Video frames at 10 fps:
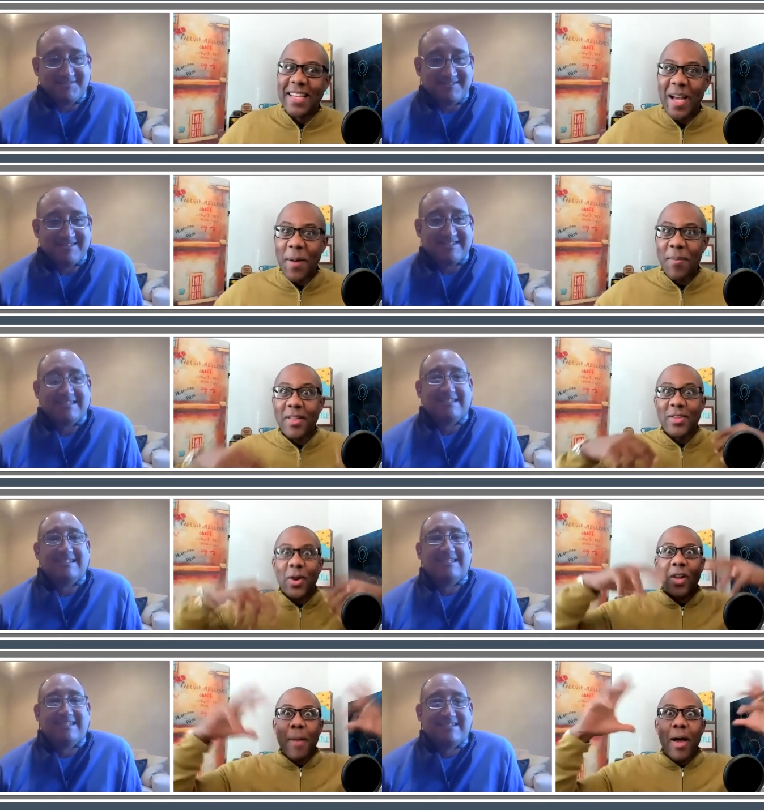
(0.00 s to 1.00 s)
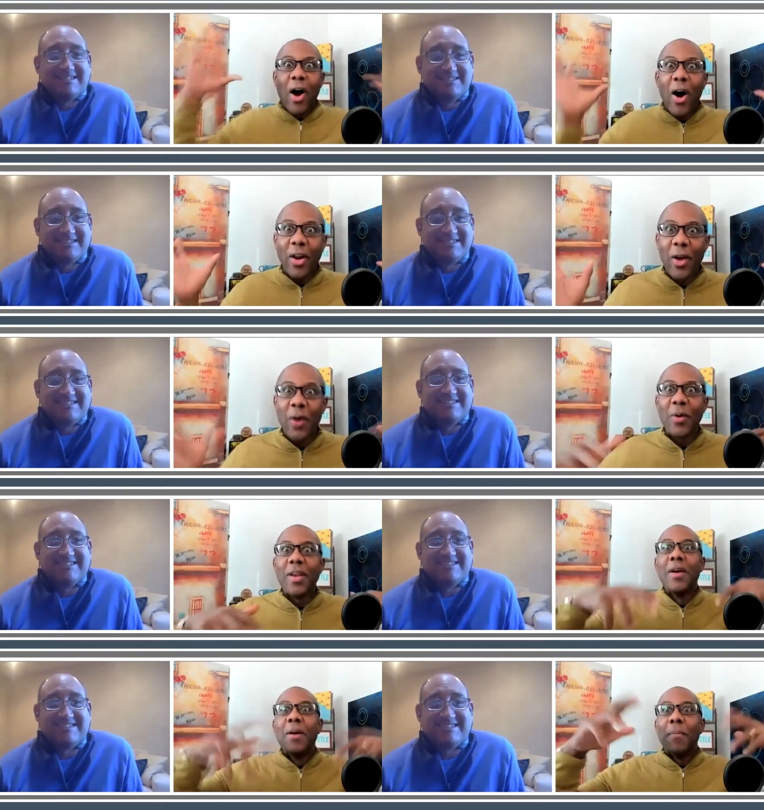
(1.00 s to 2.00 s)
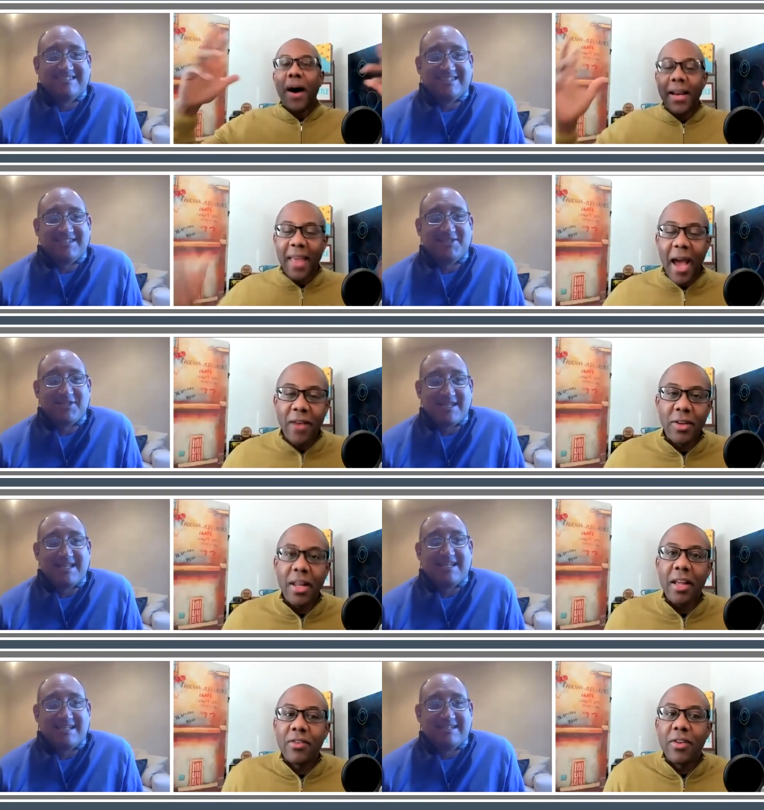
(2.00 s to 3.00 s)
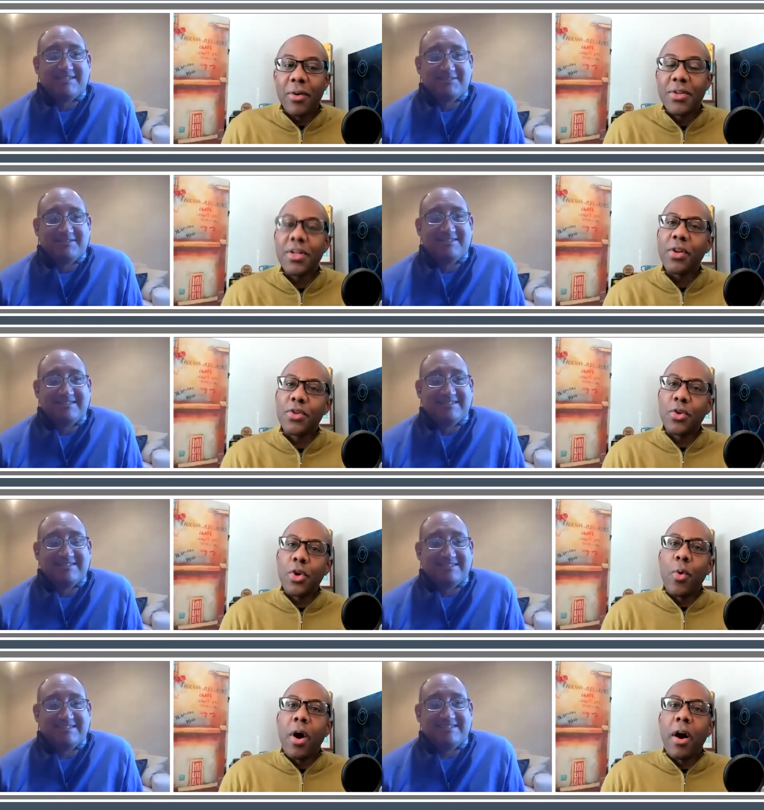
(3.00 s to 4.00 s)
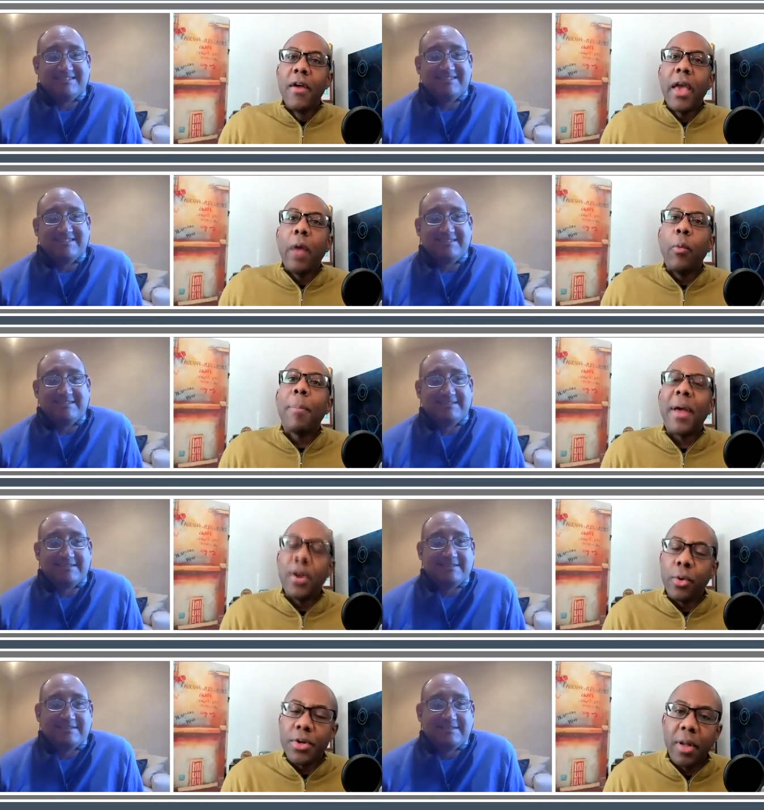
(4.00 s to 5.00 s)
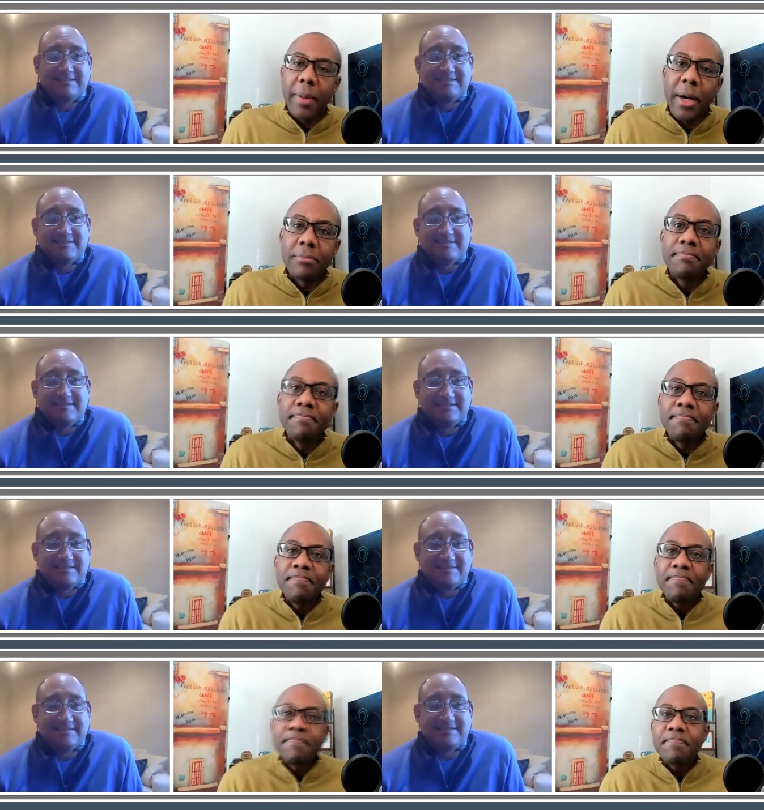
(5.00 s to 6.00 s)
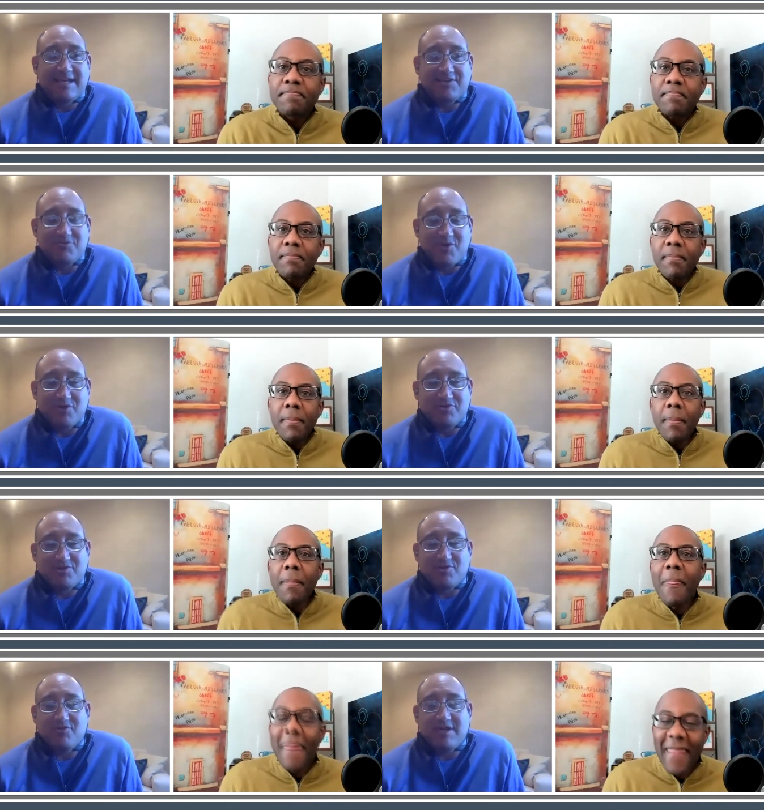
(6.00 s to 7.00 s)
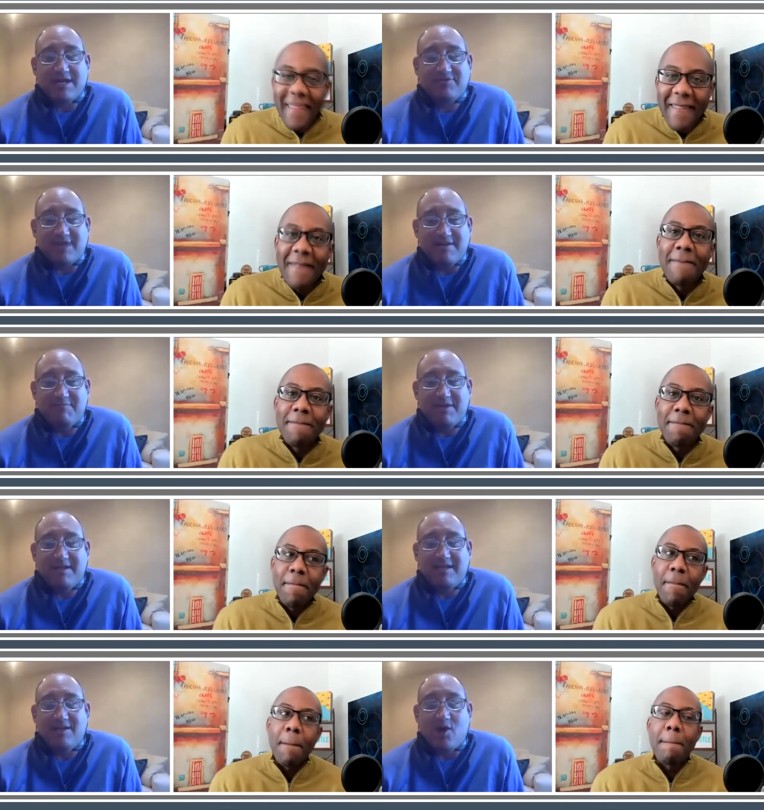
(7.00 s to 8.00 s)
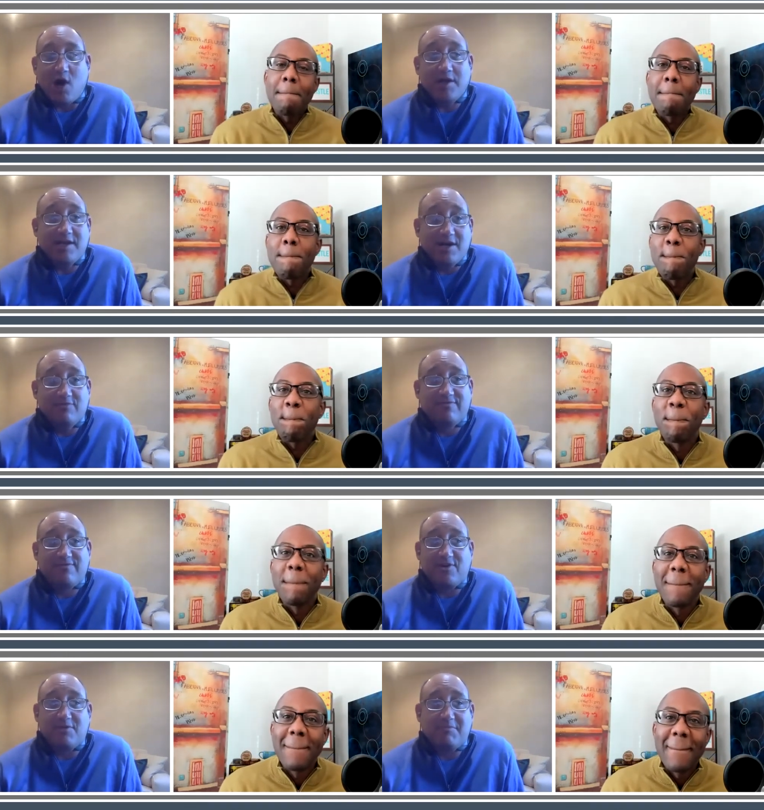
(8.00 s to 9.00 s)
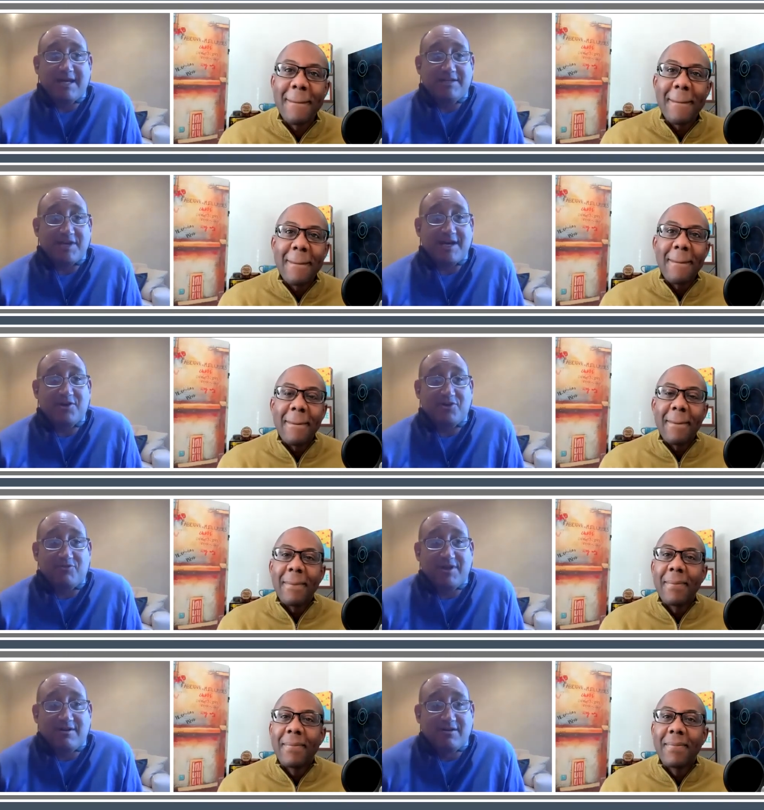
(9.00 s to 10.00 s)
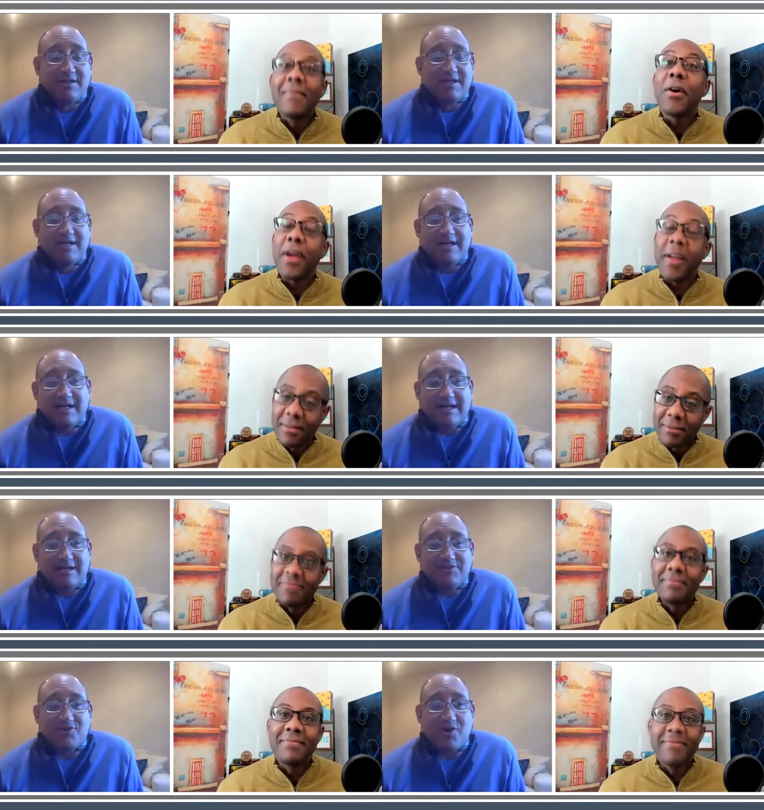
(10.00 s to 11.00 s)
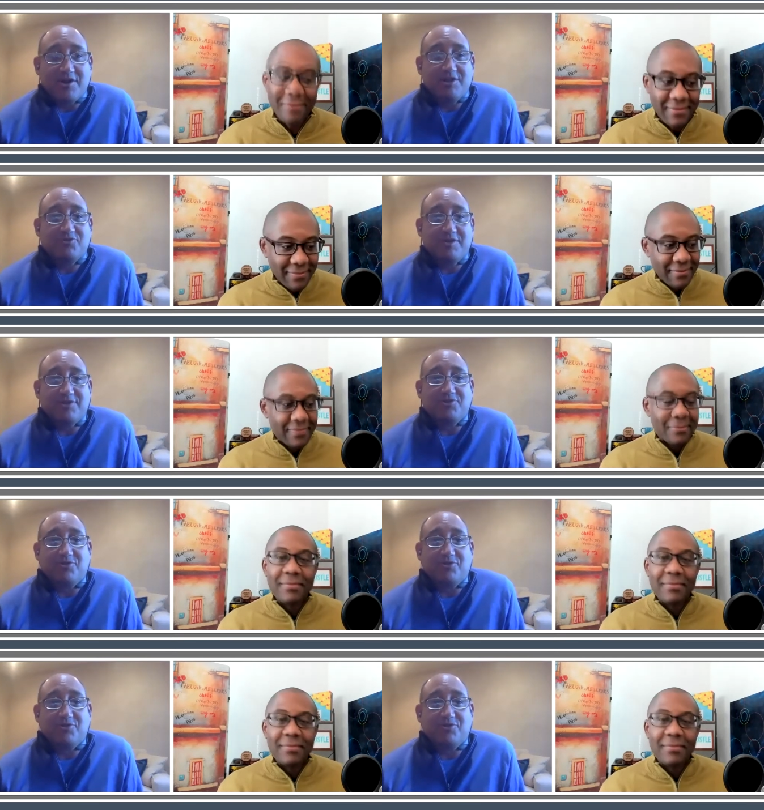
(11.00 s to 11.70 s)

Speaker 1: company that's all about audio and podcasting, et cetera. So, tell us who you are and what Pandora is all about.
Speaker 2: Thanks, Ramon. So yes, I've been in audio for my entire career. Okay. Uh, started in traditional